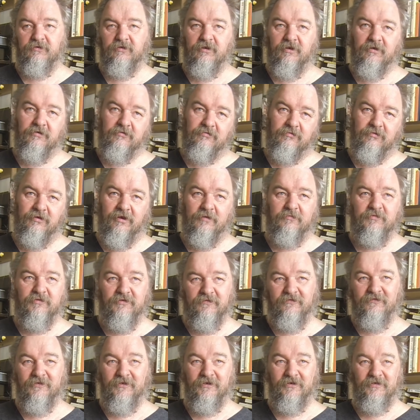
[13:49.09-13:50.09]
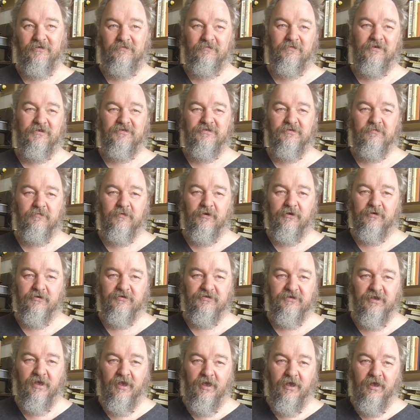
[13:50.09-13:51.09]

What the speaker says: No, I prefer them, I suppose.